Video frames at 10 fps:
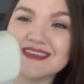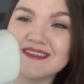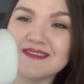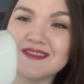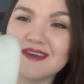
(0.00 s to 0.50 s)
And
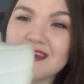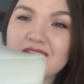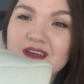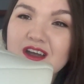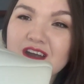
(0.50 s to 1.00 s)
then the
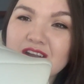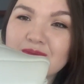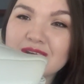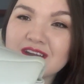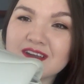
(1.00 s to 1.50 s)

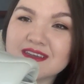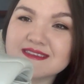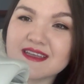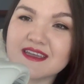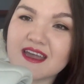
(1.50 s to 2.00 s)
hardware
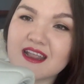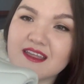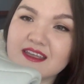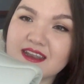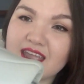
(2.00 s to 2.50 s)
is like kind of
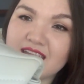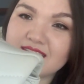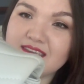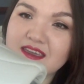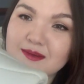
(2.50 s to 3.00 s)
like an
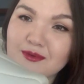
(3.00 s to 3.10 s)
antique